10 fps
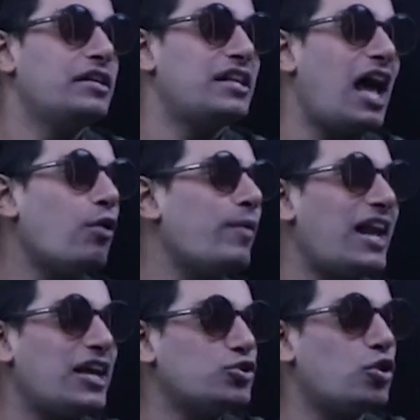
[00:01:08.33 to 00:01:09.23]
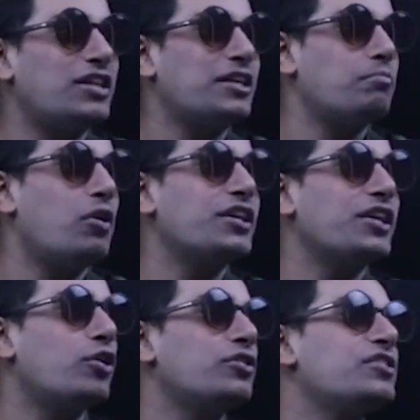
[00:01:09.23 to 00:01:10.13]
Now, when I saw that
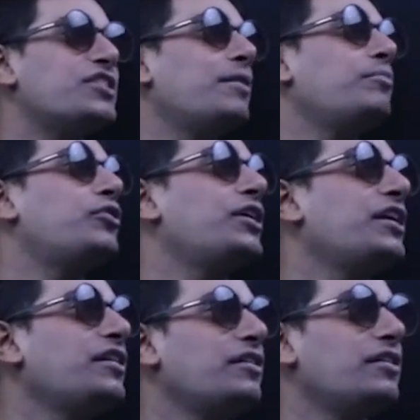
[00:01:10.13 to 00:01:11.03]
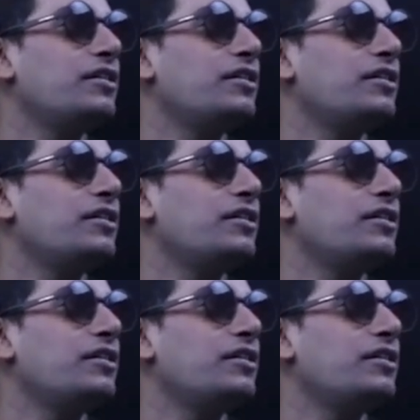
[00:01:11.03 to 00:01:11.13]
monkey on the same tree,